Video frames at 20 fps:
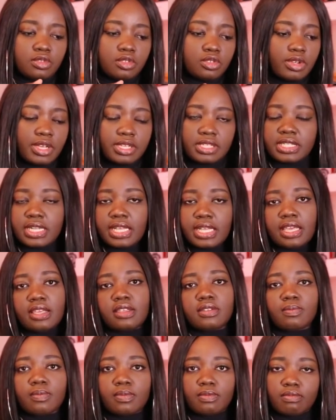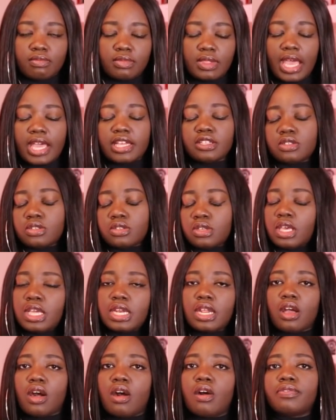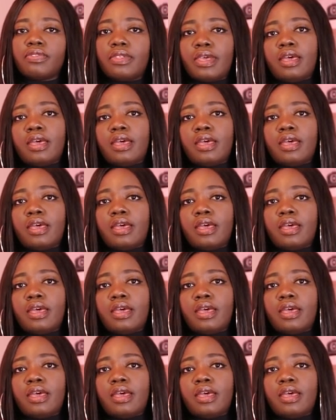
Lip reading: translate that into any art